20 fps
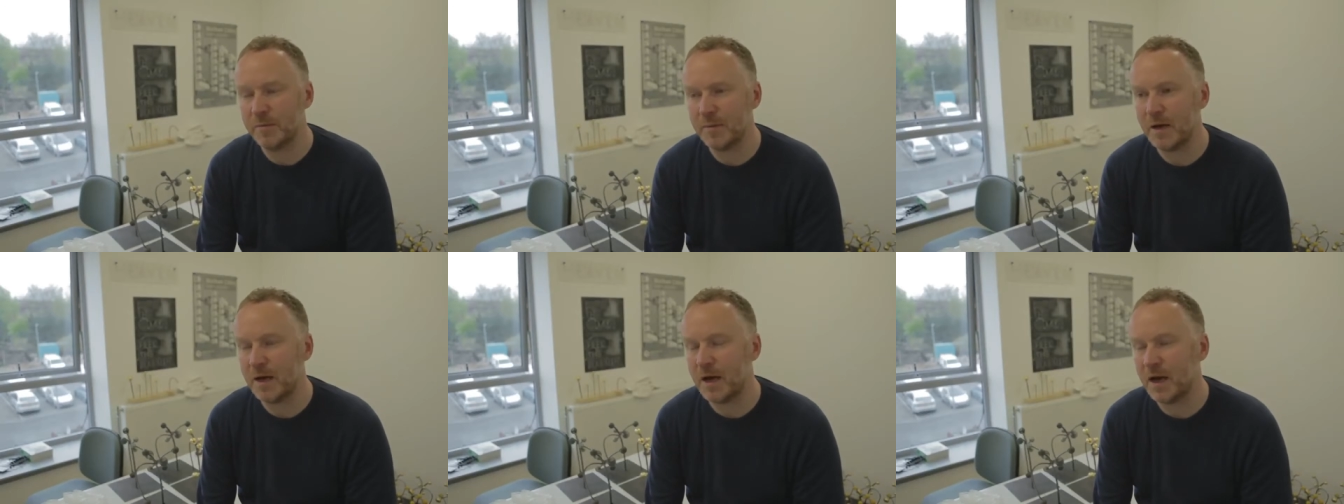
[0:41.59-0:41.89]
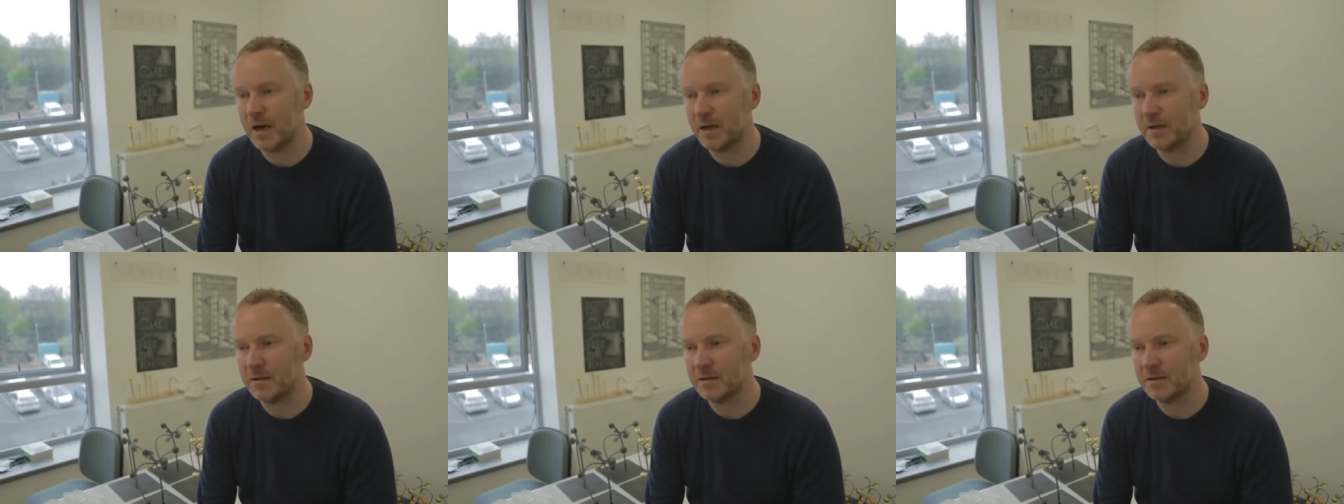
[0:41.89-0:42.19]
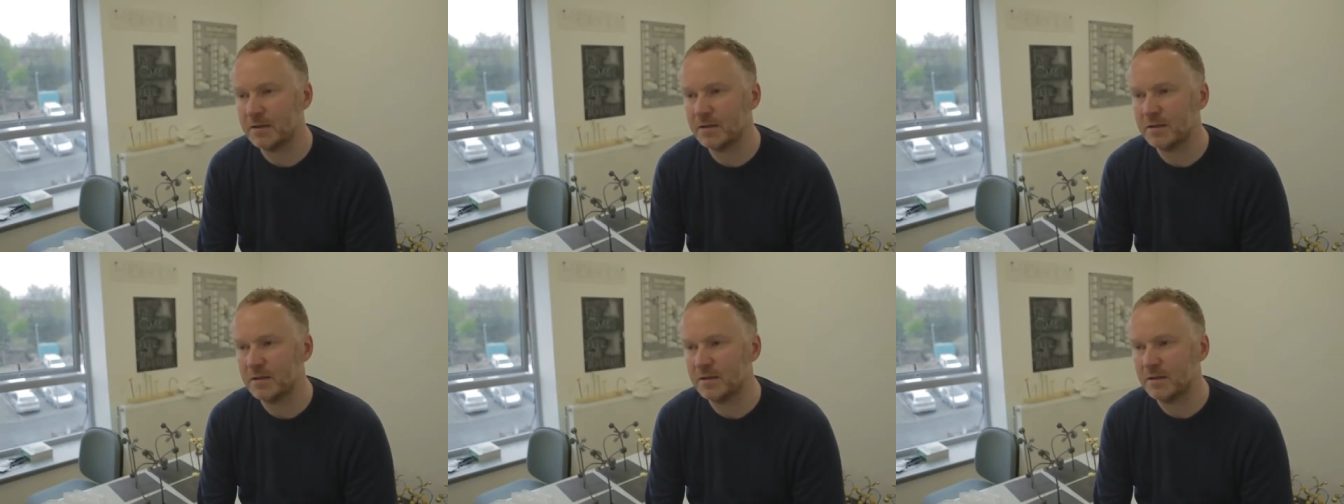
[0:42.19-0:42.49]

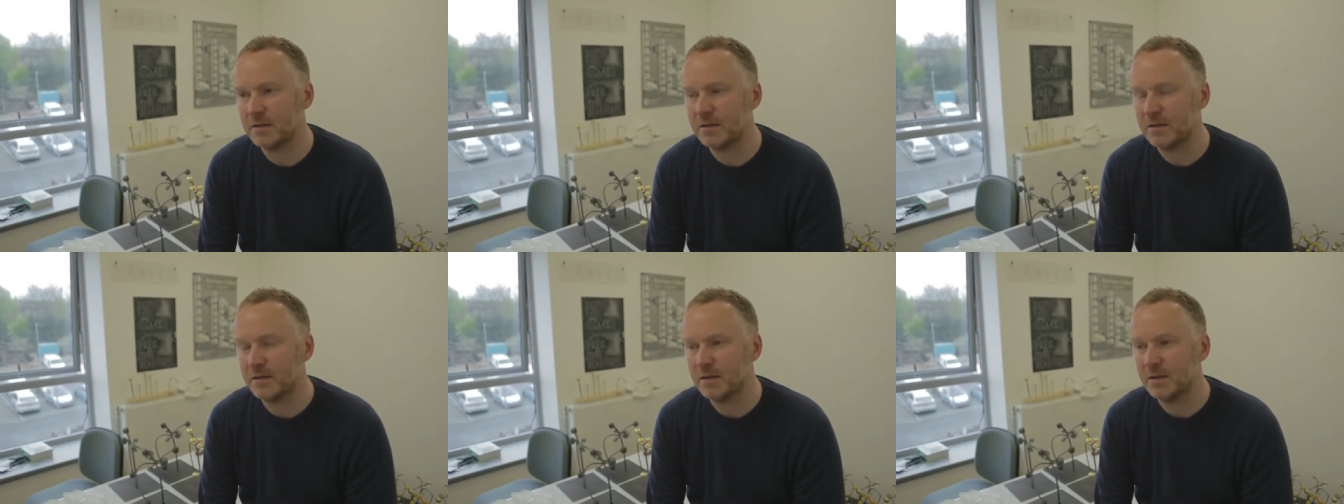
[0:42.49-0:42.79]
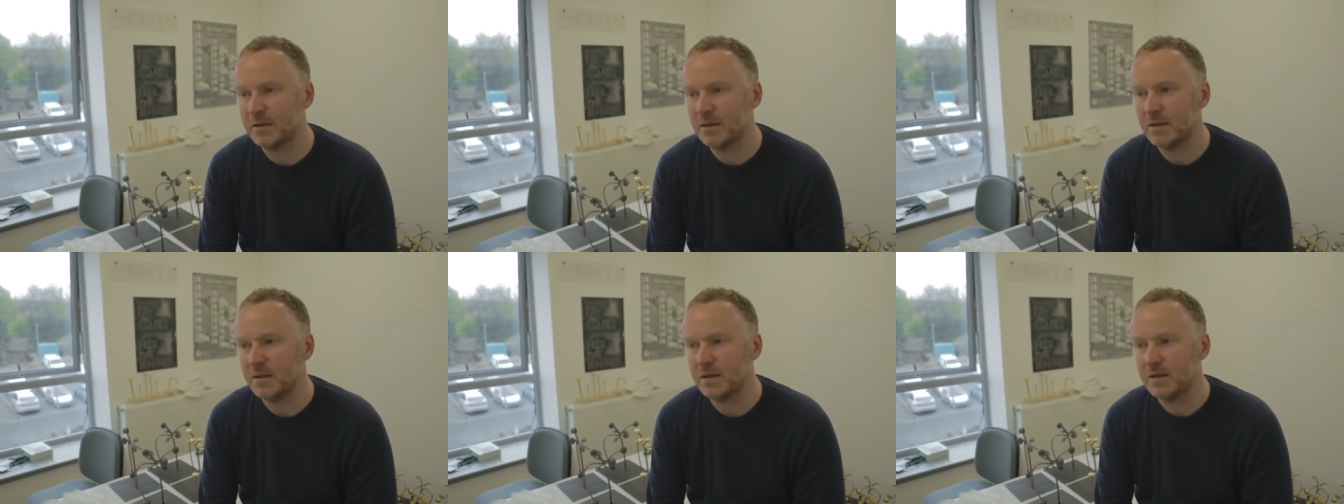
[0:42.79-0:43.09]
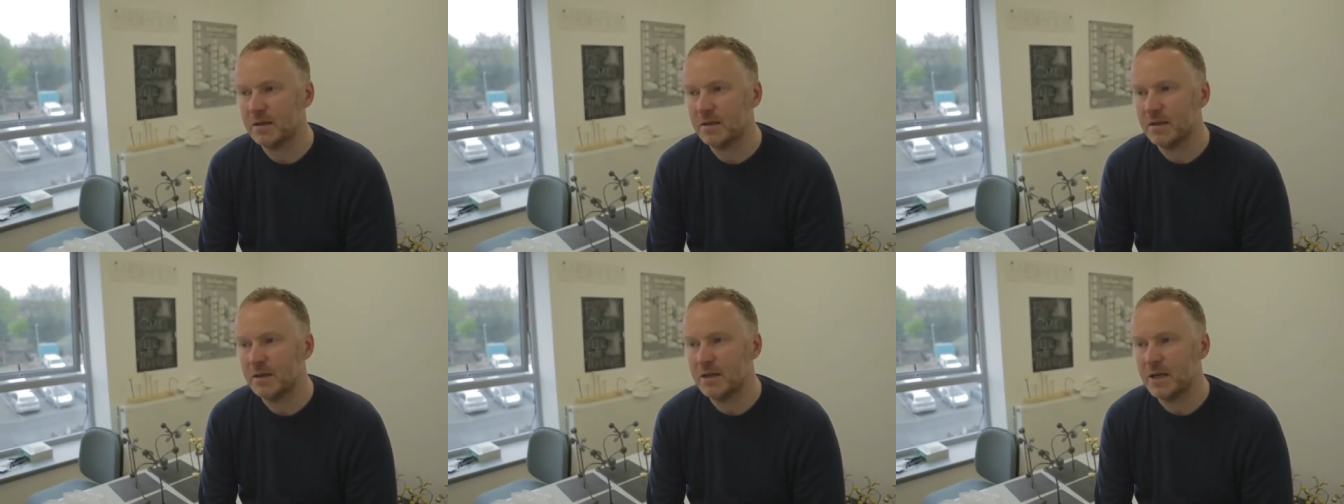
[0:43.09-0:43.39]
and
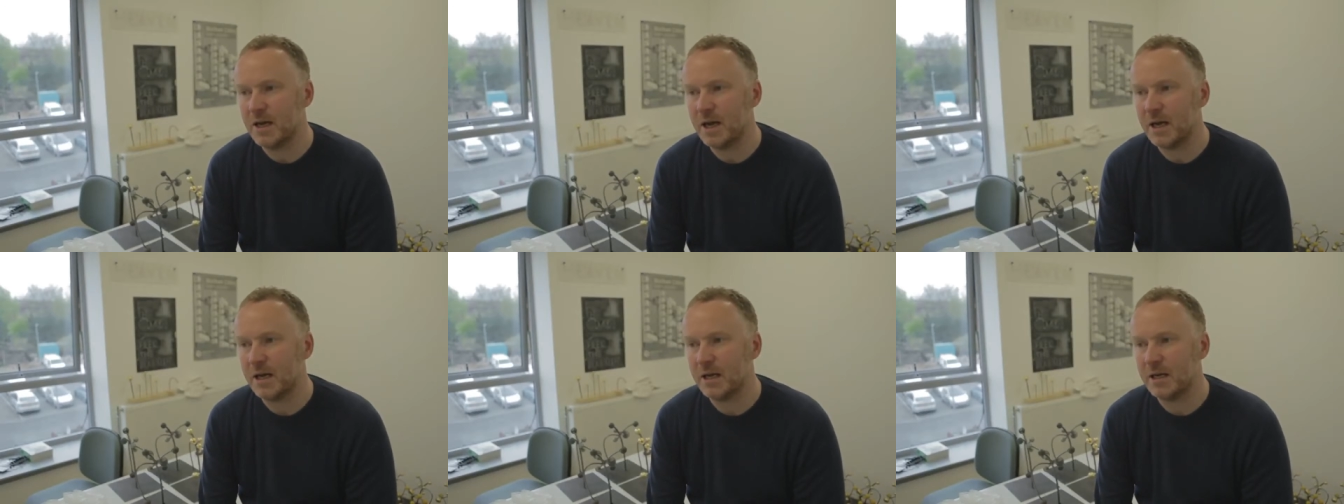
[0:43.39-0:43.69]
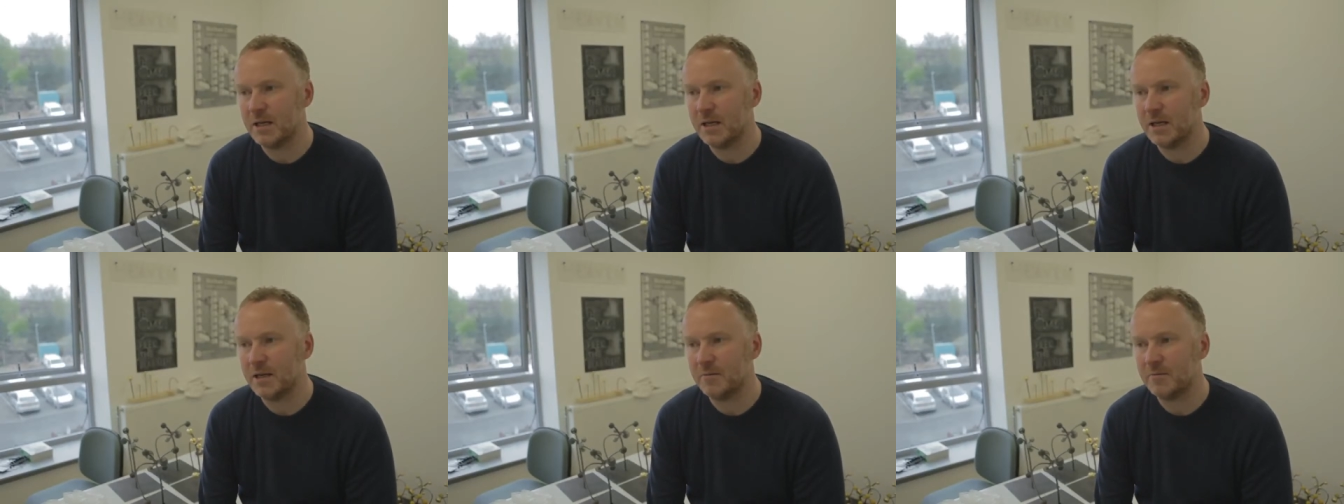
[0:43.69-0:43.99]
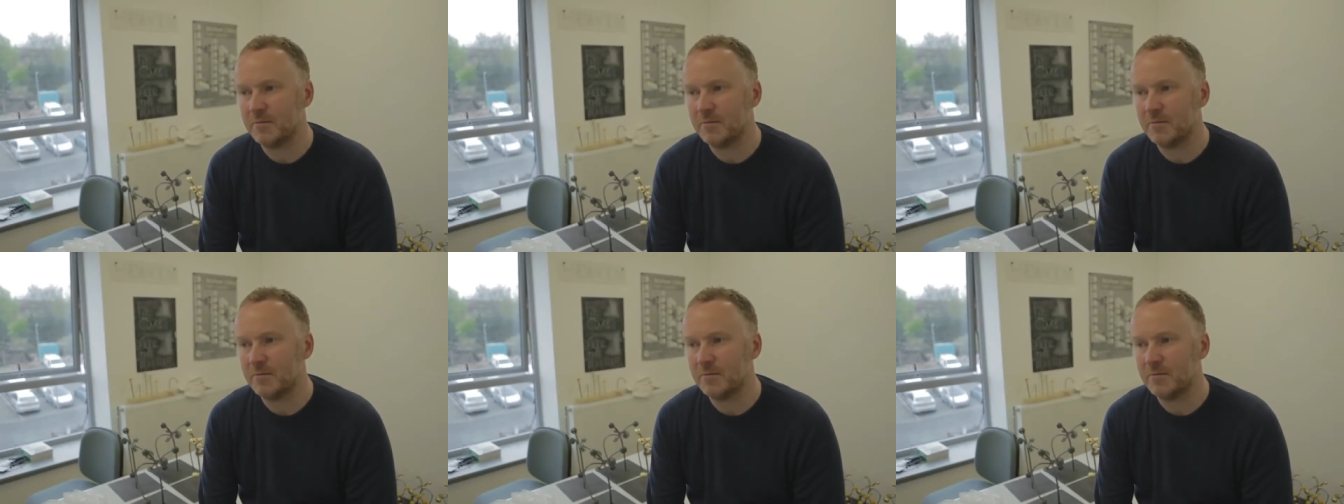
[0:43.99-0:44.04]
uh,